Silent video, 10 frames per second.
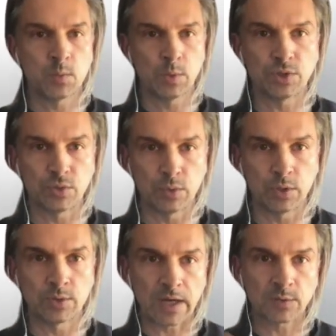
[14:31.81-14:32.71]
when you
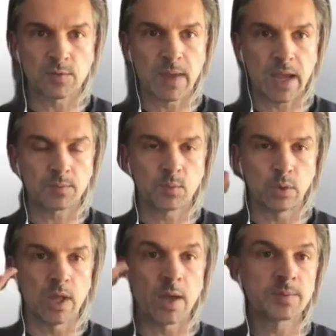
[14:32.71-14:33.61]
interact with the map,
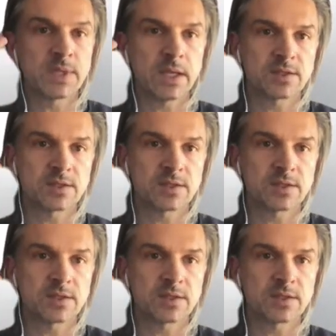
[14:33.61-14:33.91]
will update.